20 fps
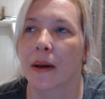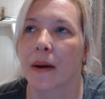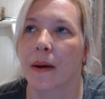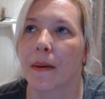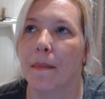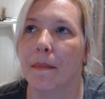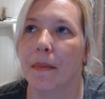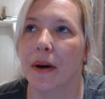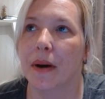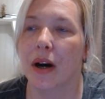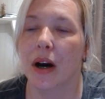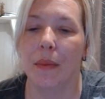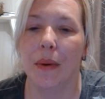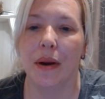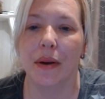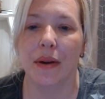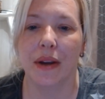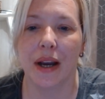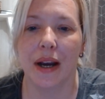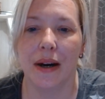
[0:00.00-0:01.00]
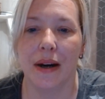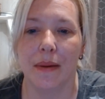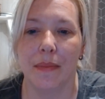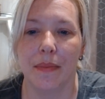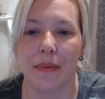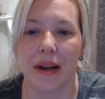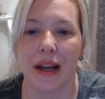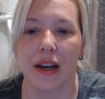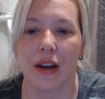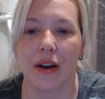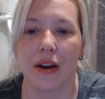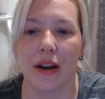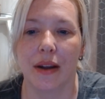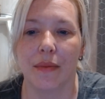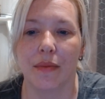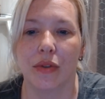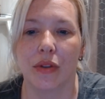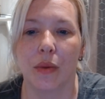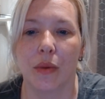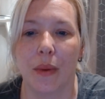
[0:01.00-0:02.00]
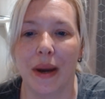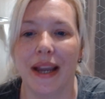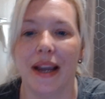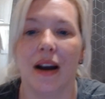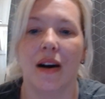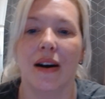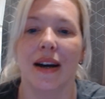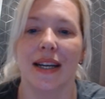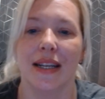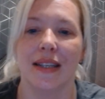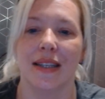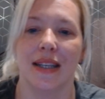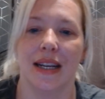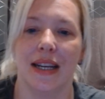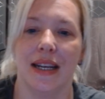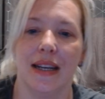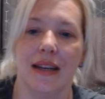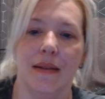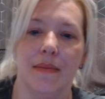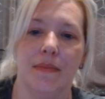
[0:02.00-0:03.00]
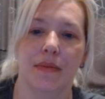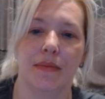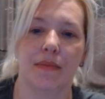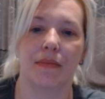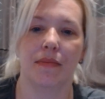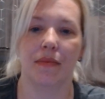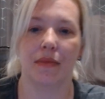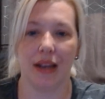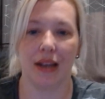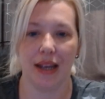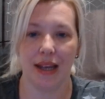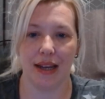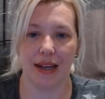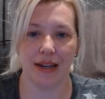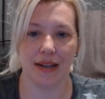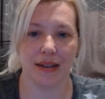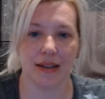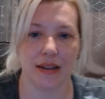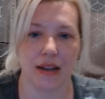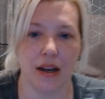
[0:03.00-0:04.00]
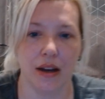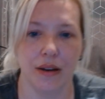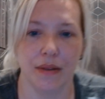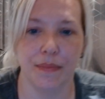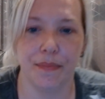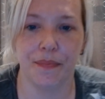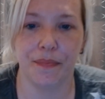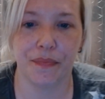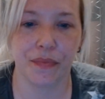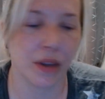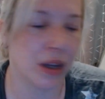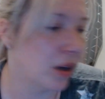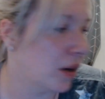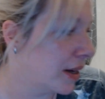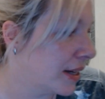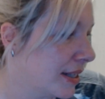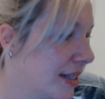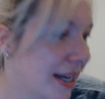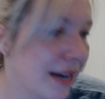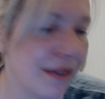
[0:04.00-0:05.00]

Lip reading: But I woke up, and like the way I sleep is like, say for